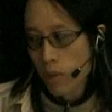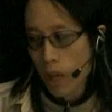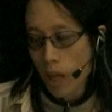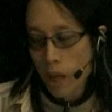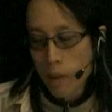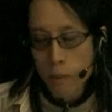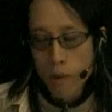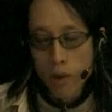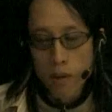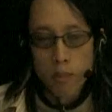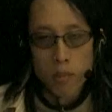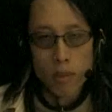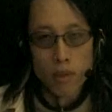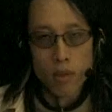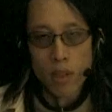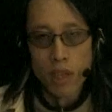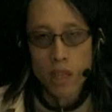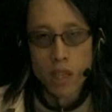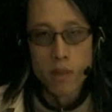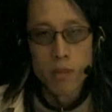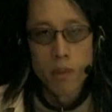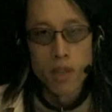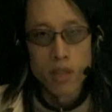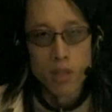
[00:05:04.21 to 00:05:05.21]
Kmart blue
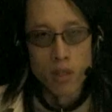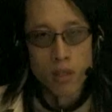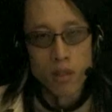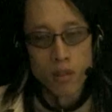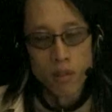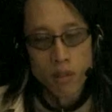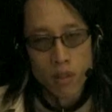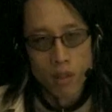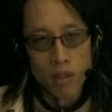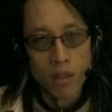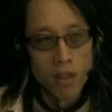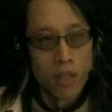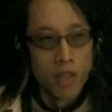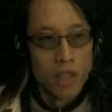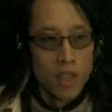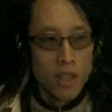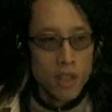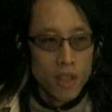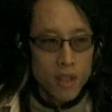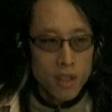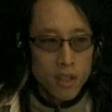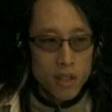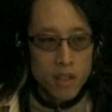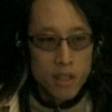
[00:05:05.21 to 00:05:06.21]
light special, you know
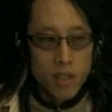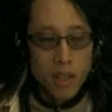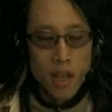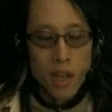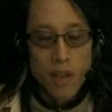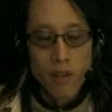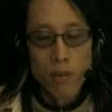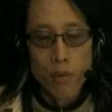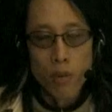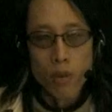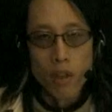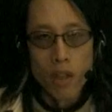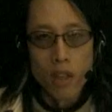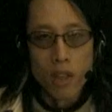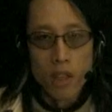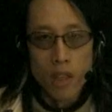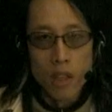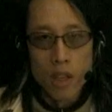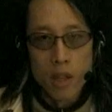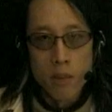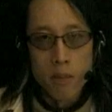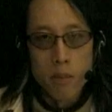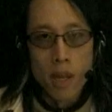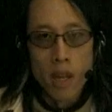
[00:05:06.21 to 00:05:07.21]
style
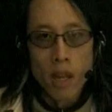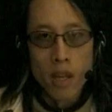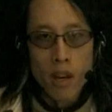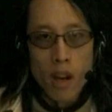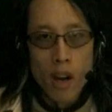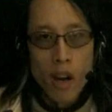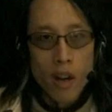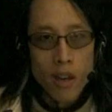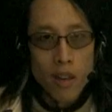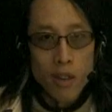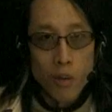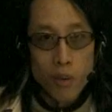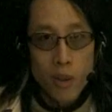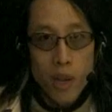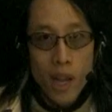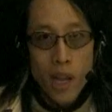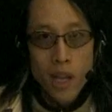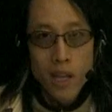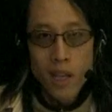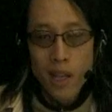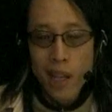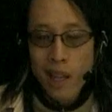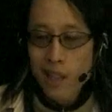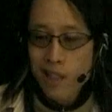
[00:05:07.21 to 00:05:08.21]
4.99 by the cart, and You
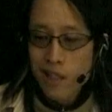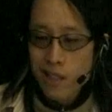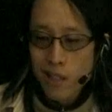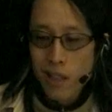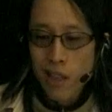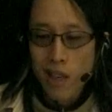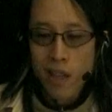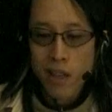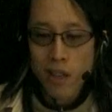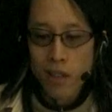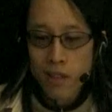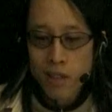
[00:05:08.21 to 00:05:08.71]
can't get style.